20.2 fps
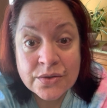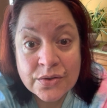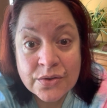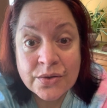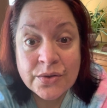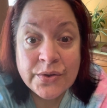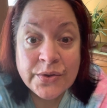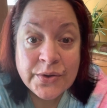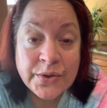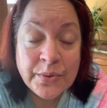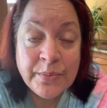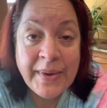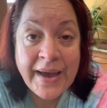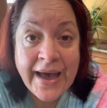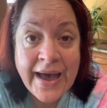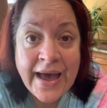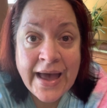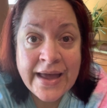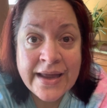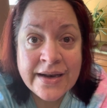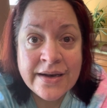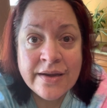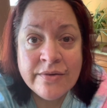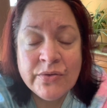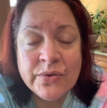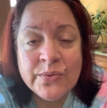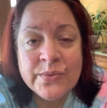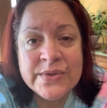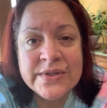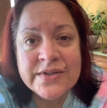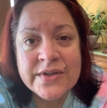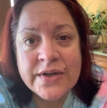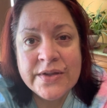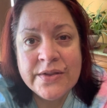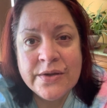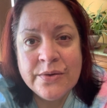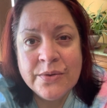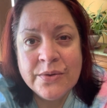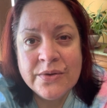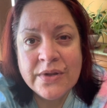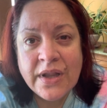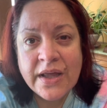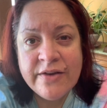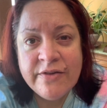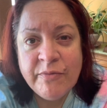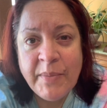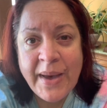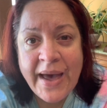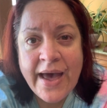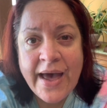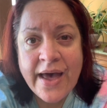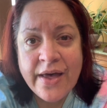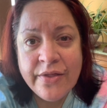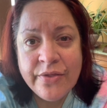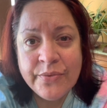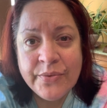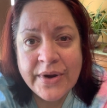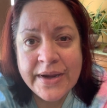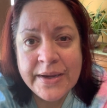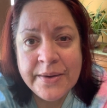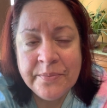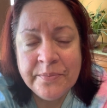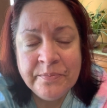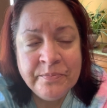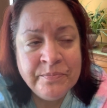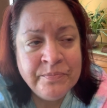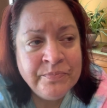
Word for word: good or bad, everyone's on their own life path, right?